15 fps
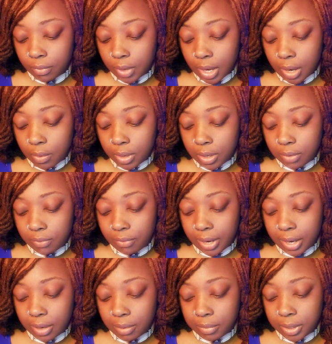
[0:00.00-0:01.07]
our
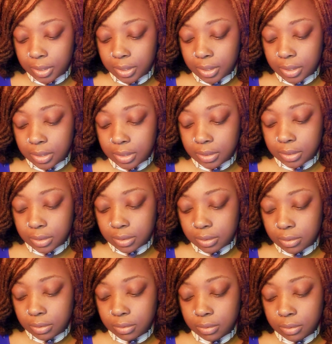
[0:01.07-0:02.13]
environment is
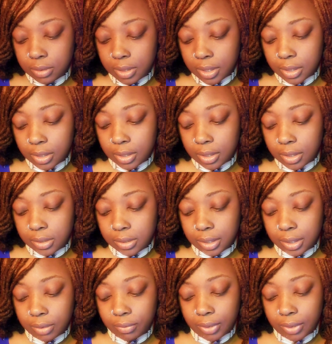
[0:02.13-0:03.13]
in a state of